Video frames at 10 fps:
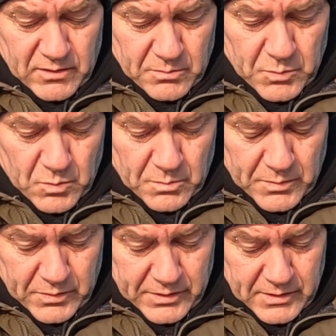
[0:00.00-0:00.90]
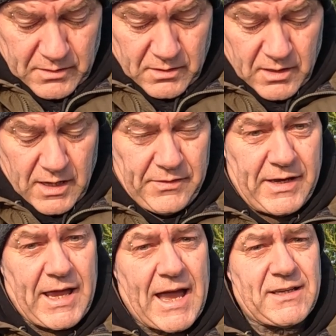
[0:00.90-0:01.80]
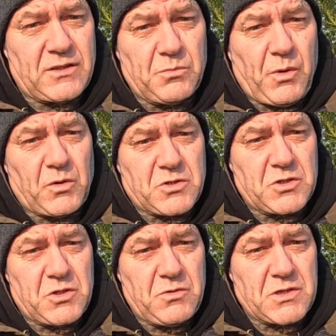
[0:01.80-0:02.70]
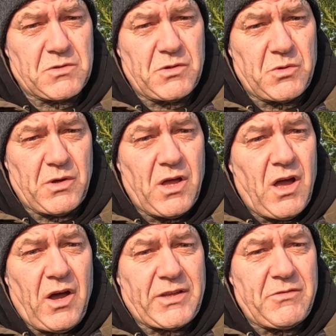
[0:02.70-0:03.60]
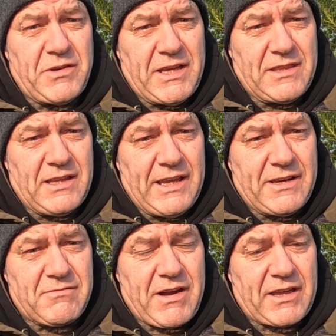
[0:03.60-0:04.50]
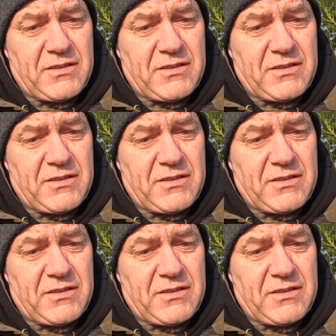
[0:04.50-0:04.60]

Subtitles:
I bought mine and then added the boxes to it, so I knew I don't need the leader rack.